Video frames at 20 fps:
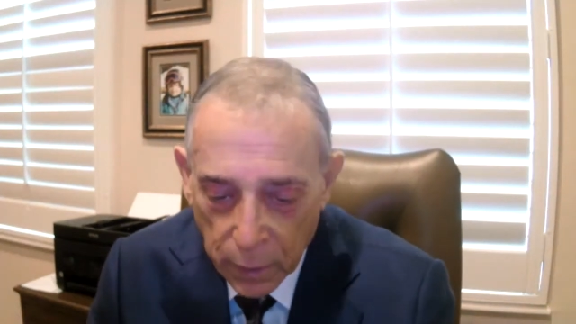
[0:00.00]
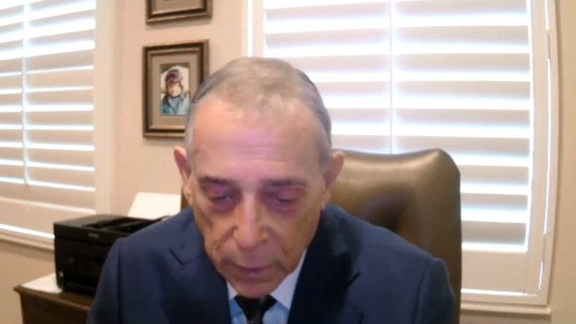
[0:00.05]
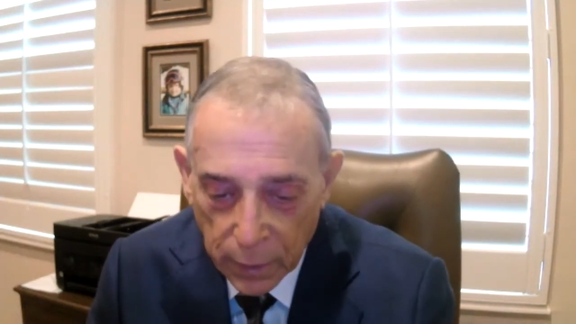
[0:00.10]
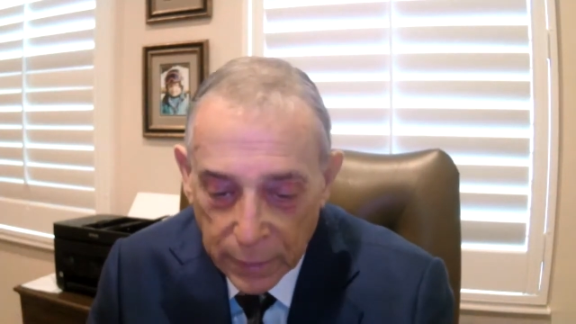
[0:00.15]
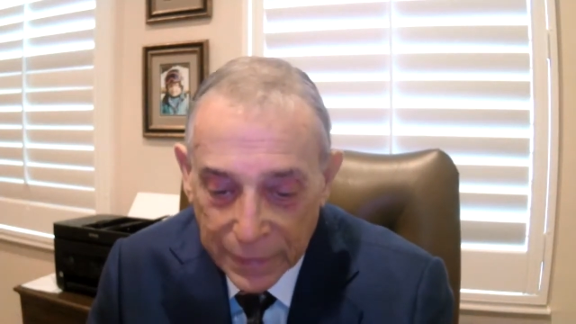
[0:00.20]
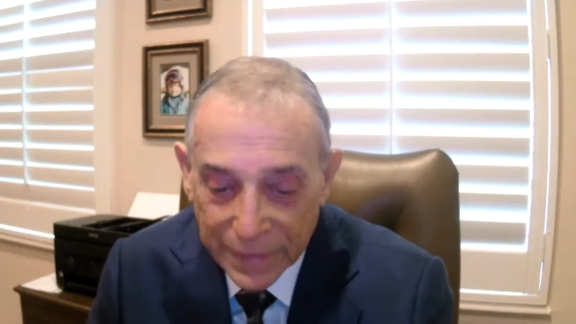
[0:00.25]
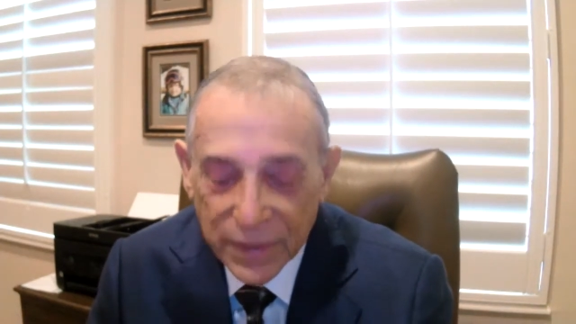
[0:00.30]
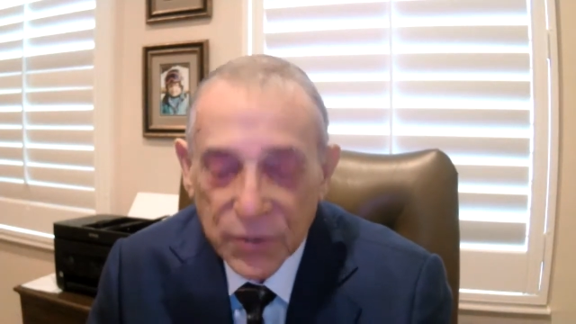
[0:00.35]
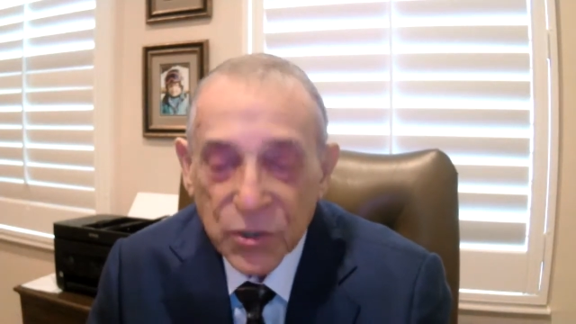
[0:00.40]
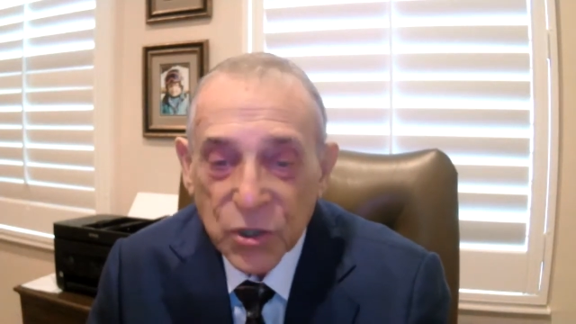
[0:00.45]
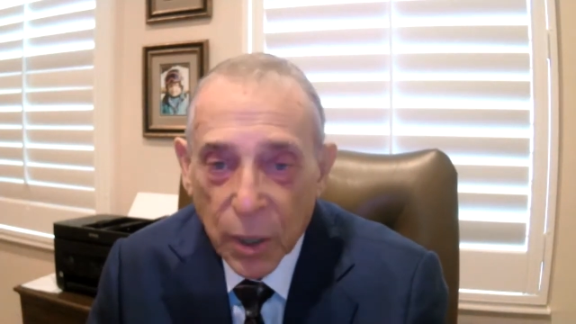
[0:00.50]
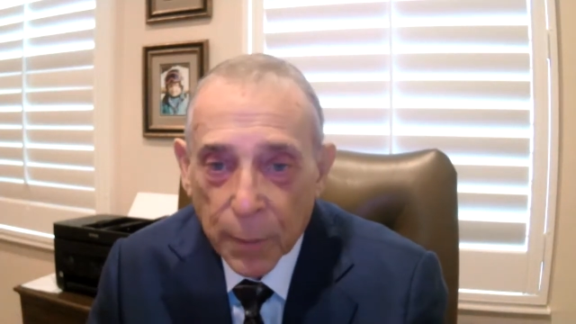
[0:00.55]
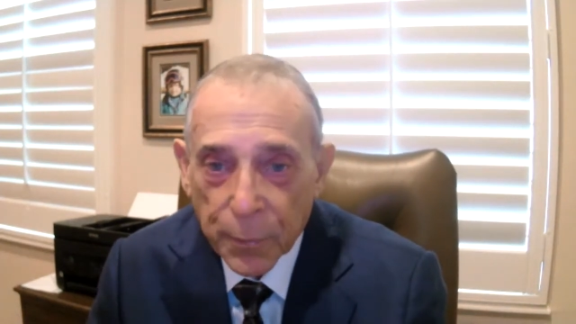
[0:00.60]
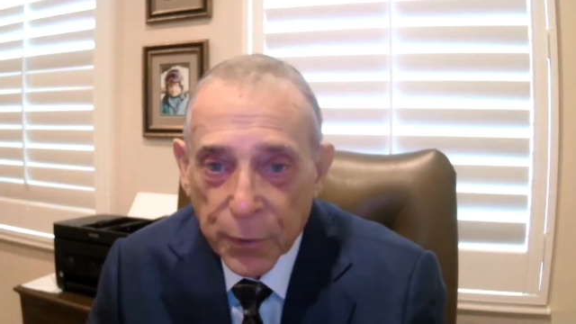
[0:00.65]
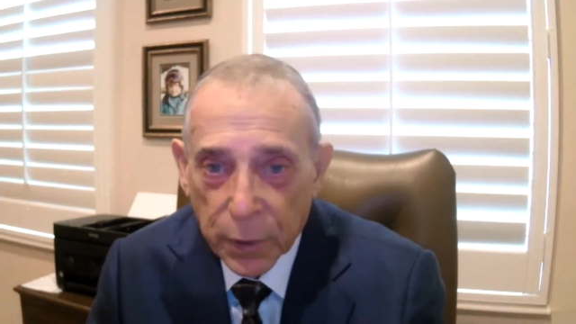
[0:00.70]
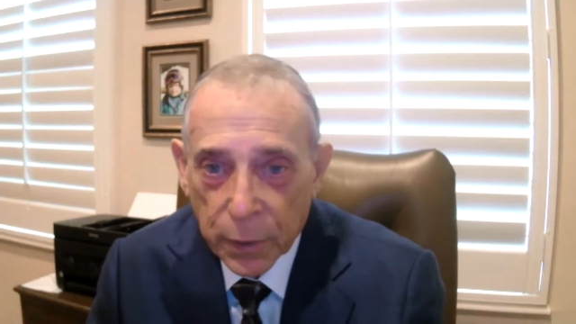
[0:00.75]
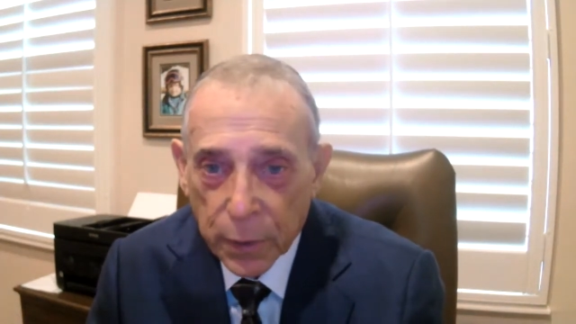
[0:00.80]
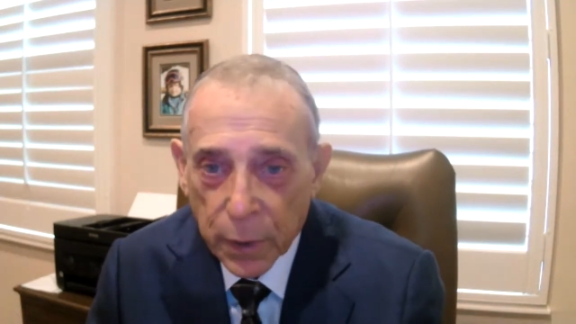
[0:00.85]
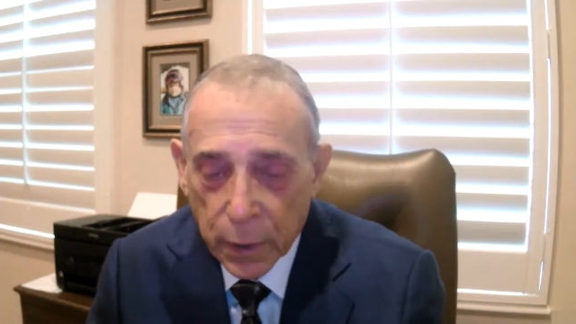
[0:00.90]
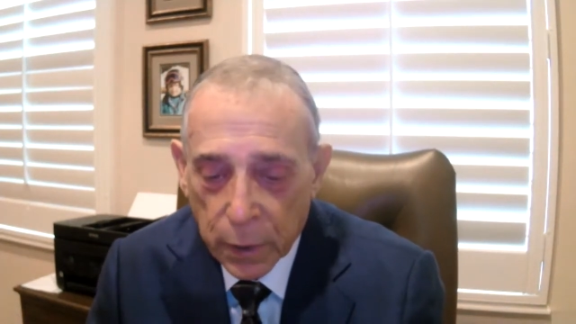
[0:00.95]
did
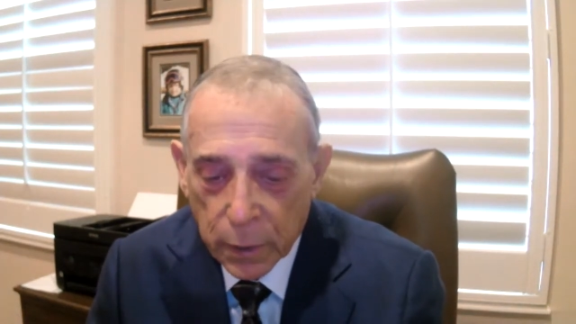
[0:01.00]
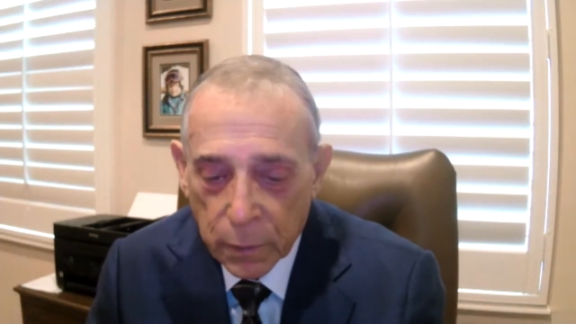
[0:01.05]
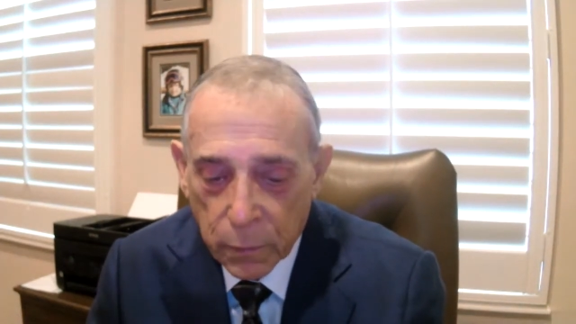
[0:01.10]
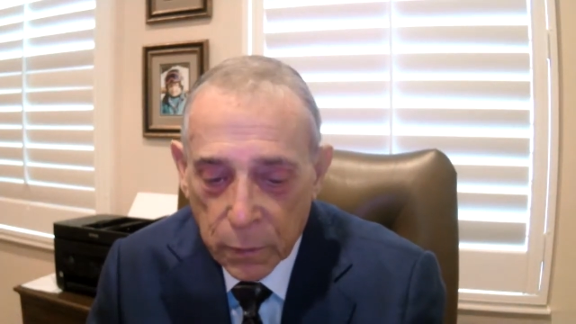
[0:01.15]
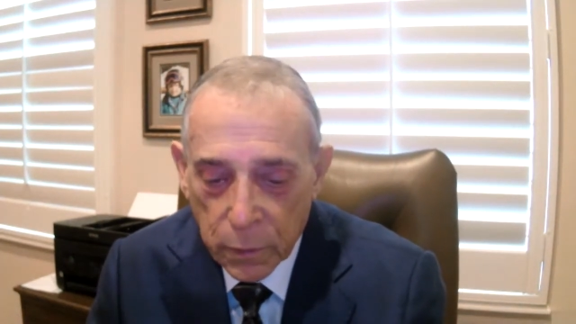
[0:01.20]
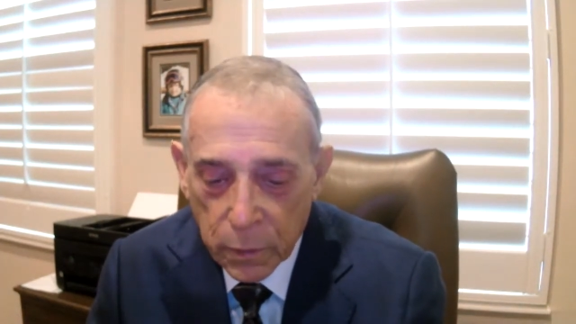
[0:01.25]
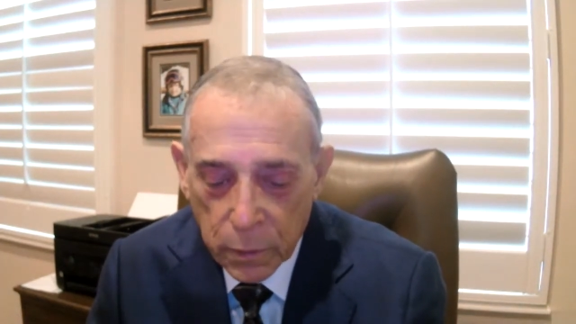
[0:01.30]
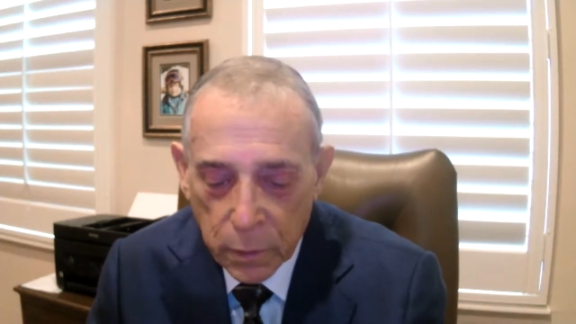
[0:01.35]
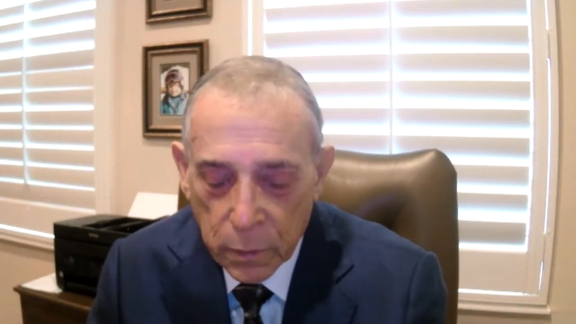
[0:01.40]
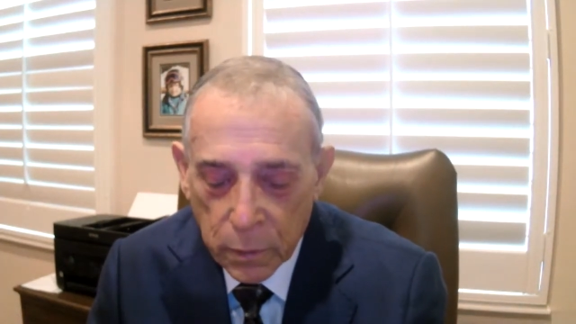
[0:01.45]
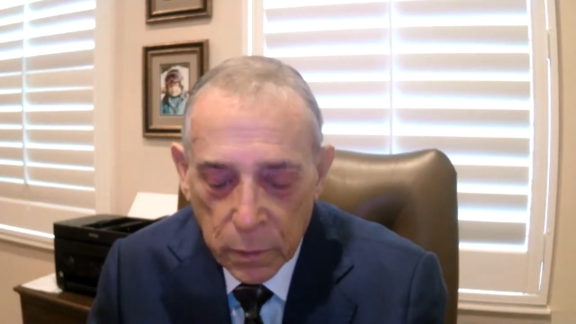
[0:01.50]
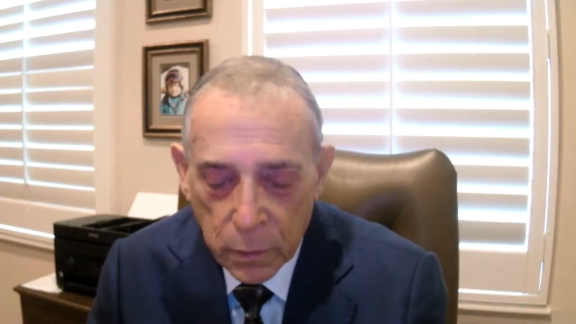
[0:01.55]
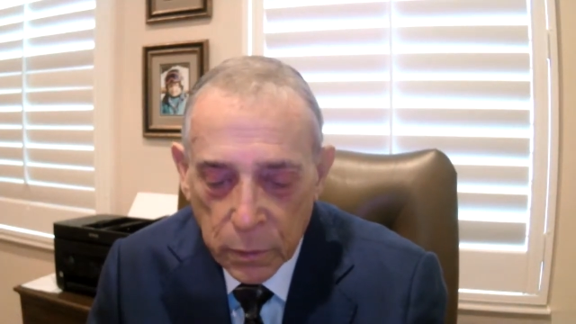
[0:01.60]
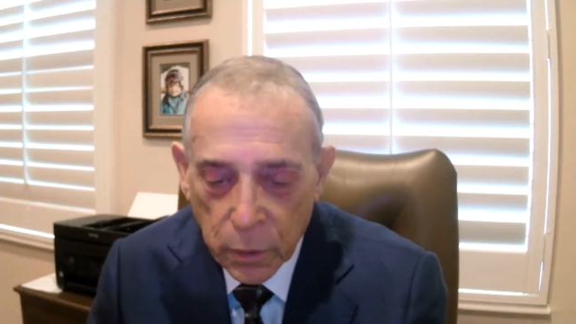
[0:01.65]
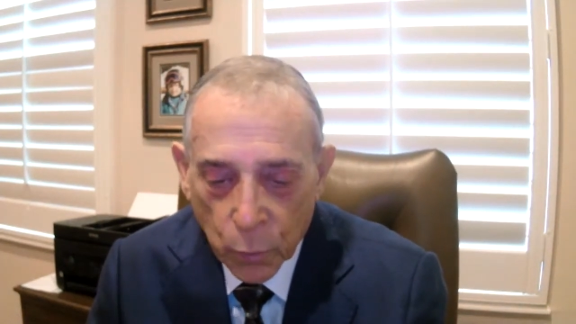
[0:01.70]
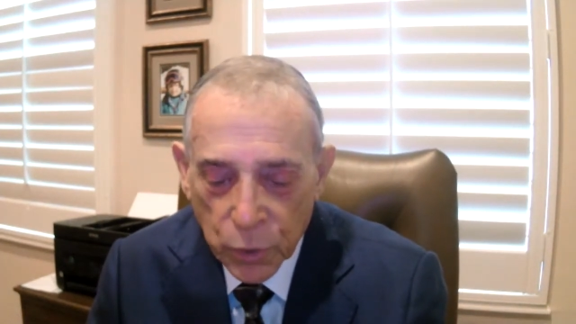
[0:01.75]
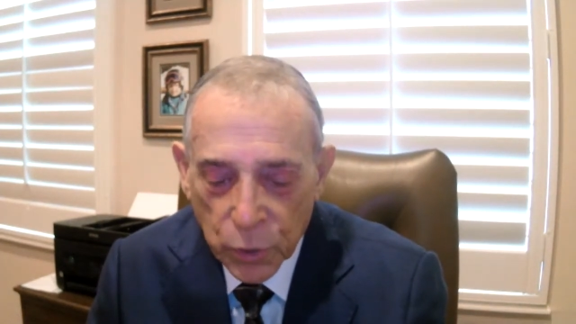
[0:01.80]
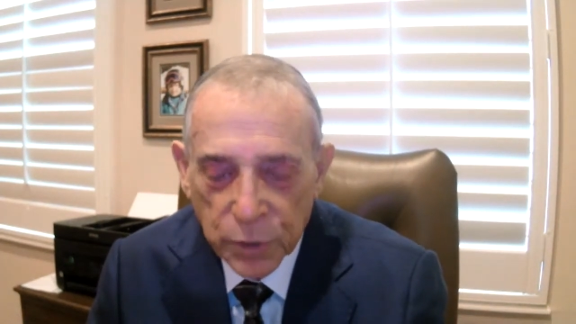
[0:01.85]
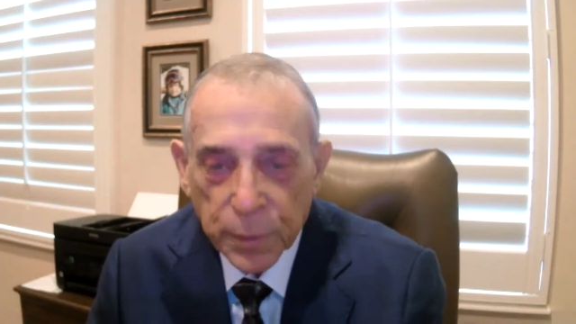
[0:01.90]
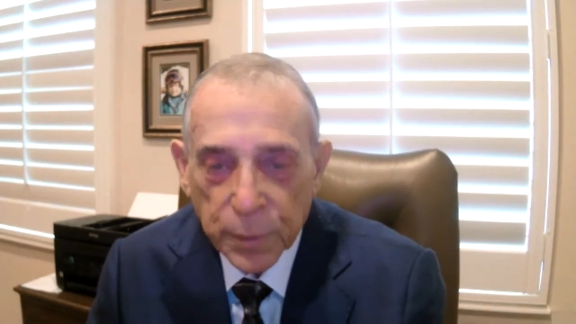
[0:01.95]
something that no
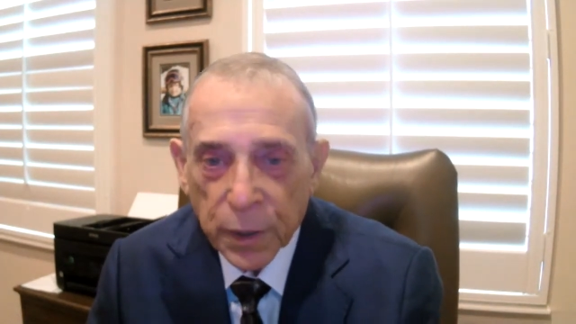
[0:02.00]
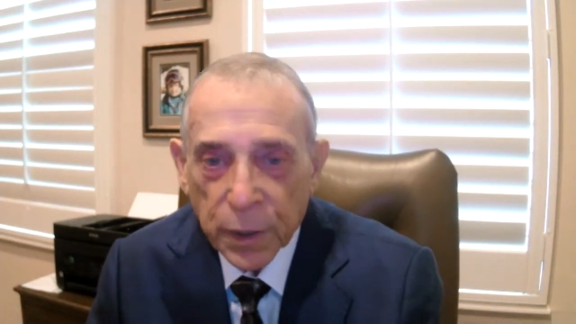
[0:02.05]
reasonably